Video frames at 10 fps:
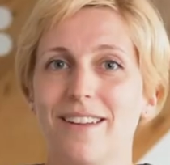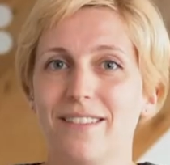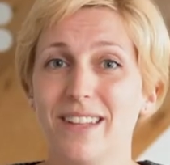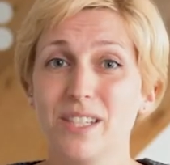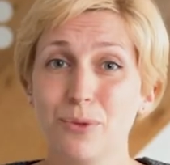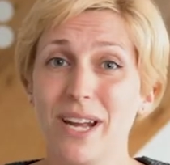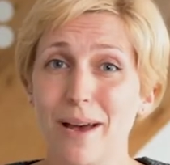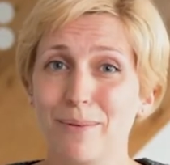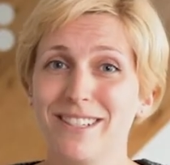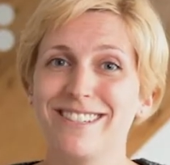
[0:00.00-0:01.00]
This one
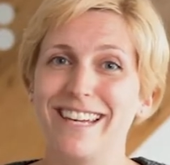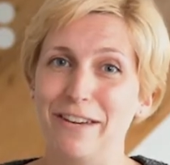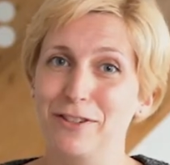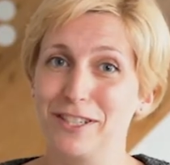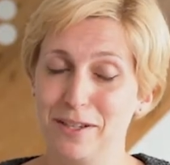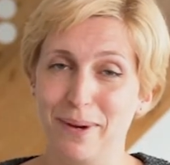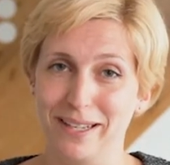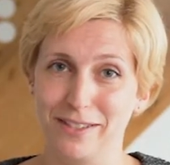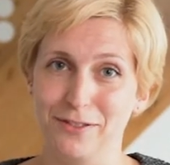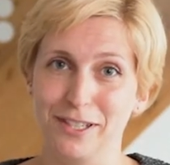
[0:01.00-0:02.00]
happens even to the
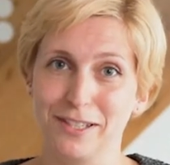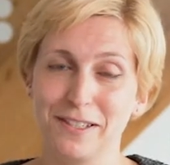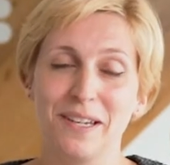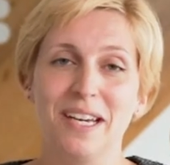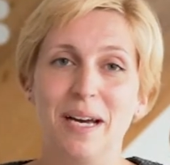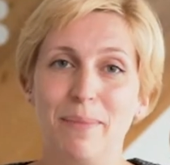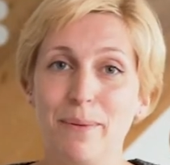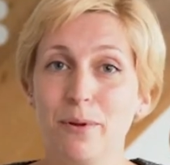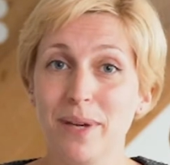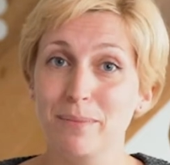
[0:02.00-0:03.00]
best of us.
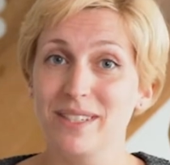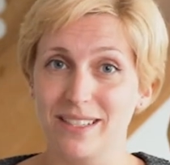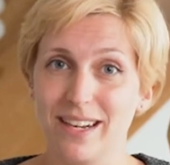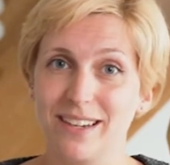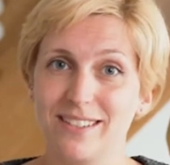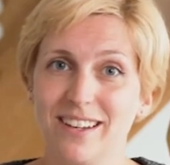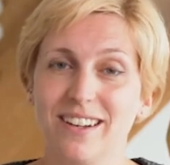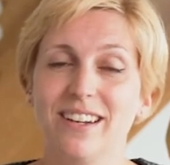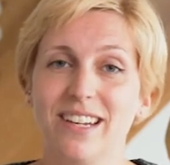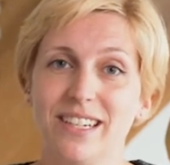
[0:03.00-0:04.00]
People make mistakes and
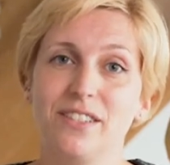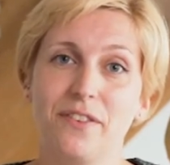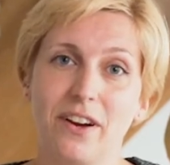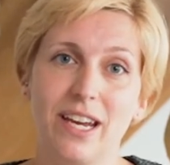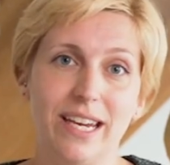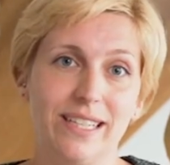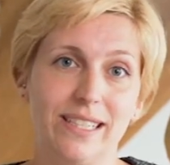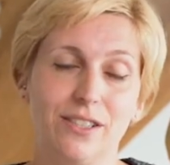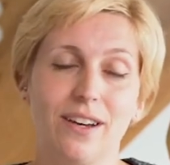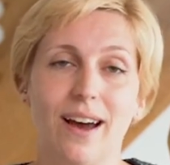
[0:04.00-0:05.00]
it is very
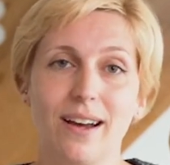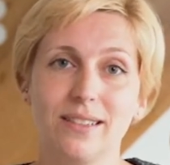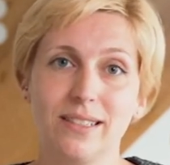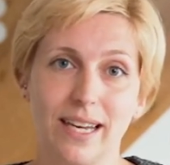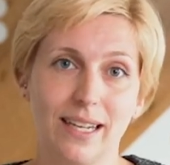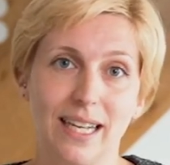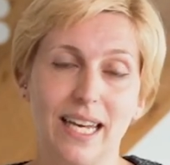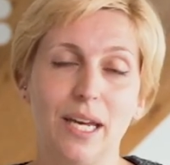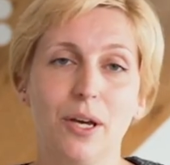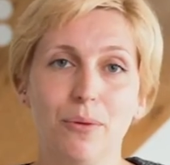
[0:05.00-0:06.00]
easy to
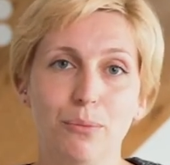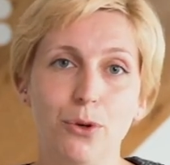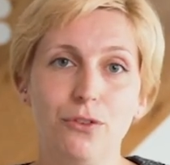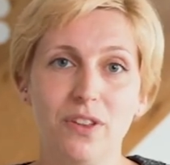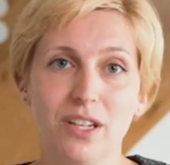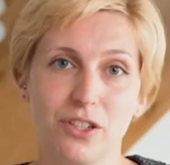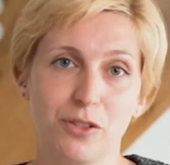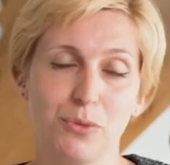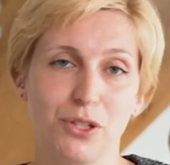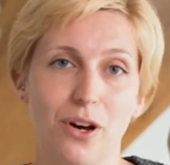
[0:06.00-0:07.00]
accidentally move the
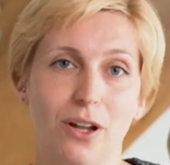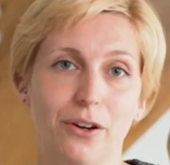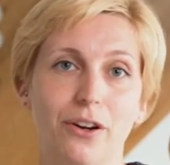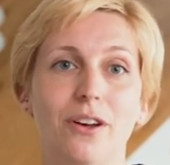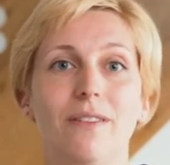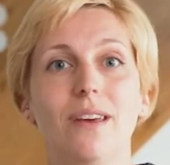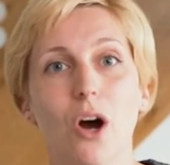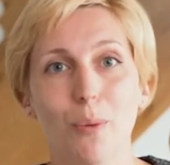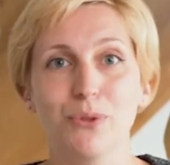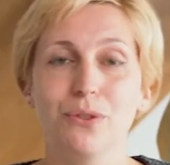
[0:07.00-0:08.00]
adjustment collar the
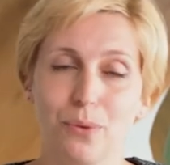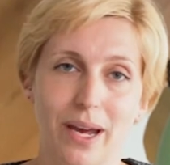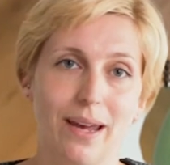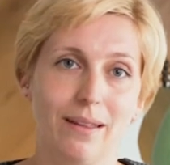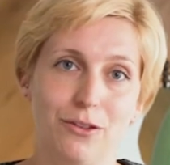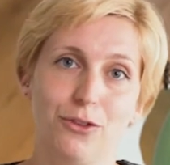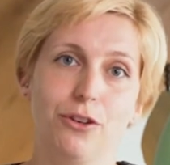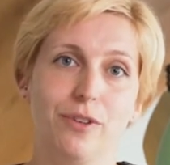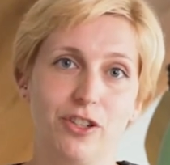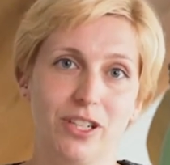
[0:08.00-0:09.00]
opposite way than
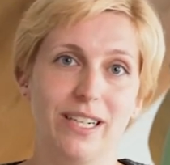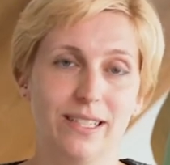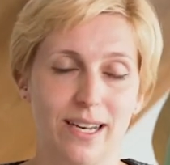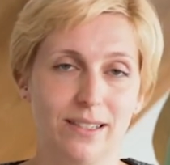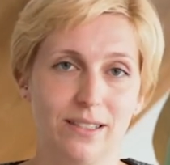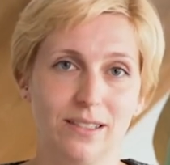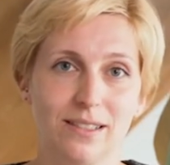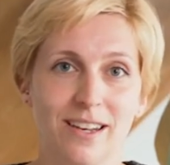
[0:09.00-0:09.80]
you originally intended.